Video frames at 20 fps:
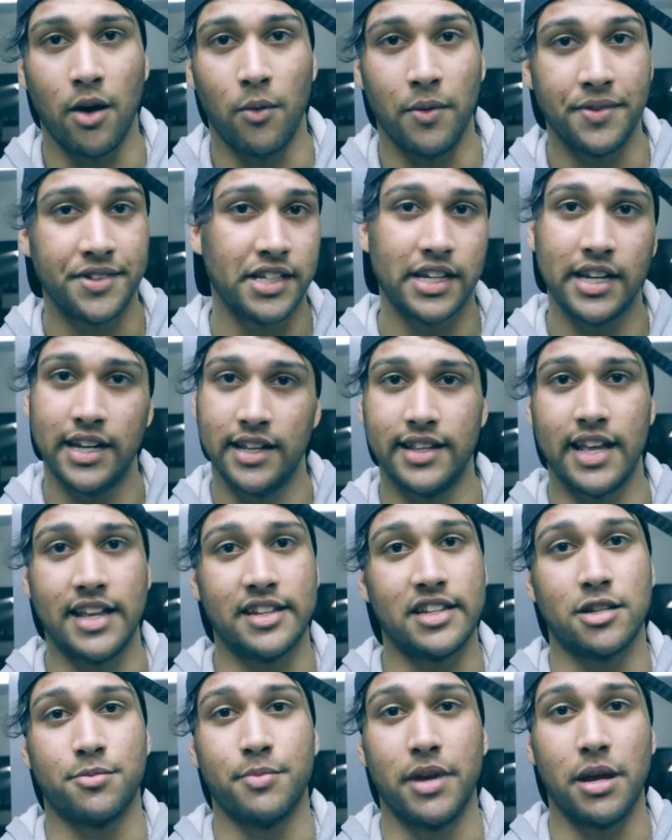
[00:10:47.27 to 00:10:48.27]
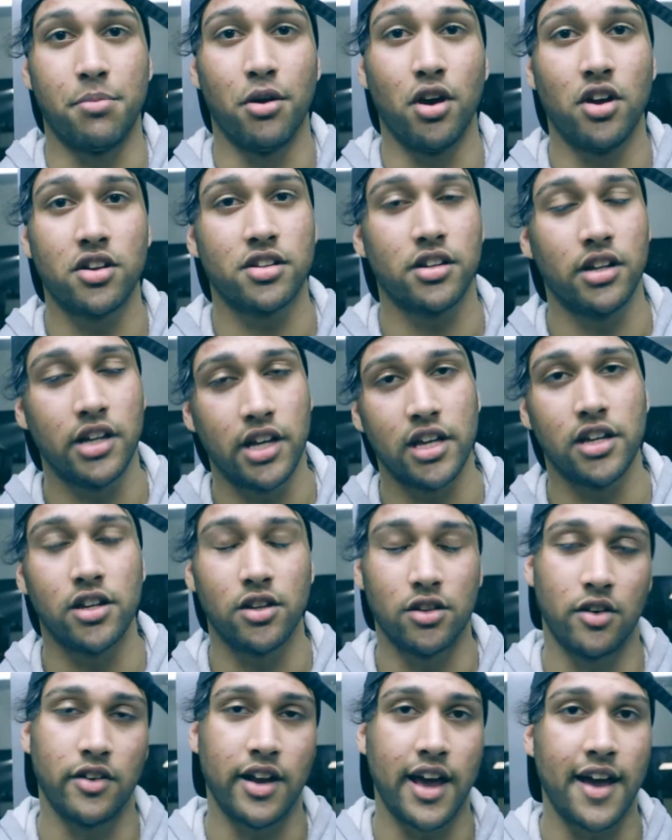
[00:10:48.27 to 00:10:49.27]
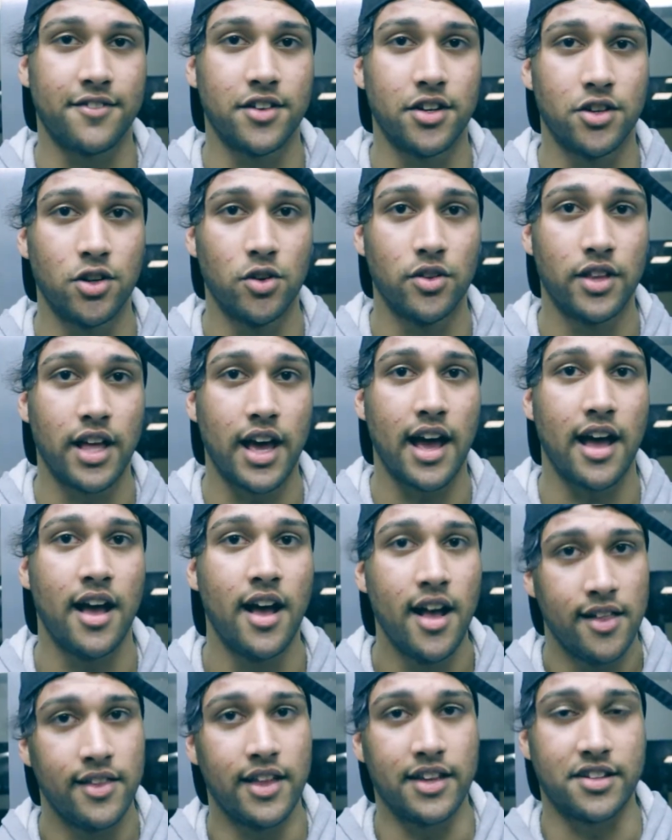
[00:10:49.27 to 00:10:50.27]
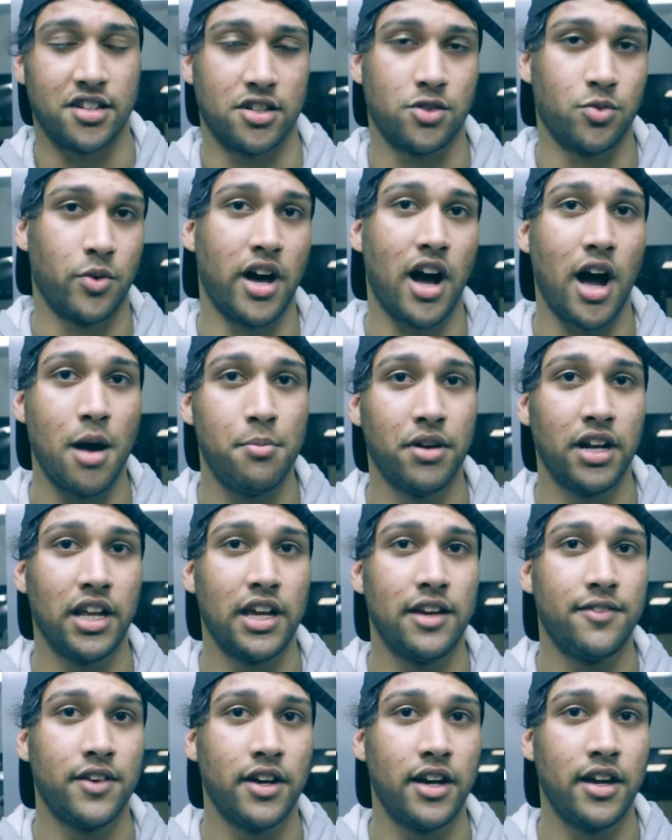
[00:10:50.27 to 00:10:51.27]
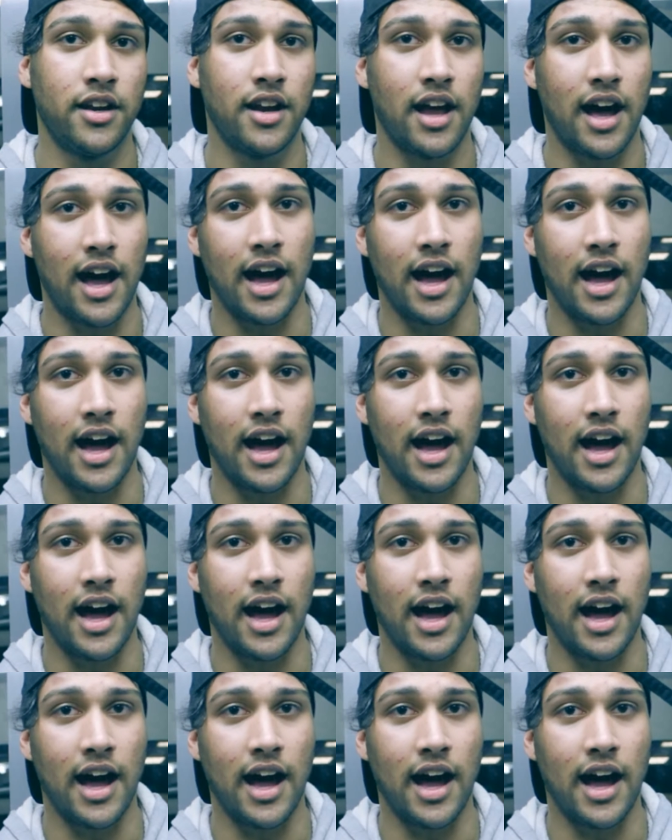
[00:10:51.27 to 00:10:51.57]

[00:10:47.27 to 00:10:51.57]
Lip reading: Once again, that's just me personally. You don't have to do that. That's just what I believe in.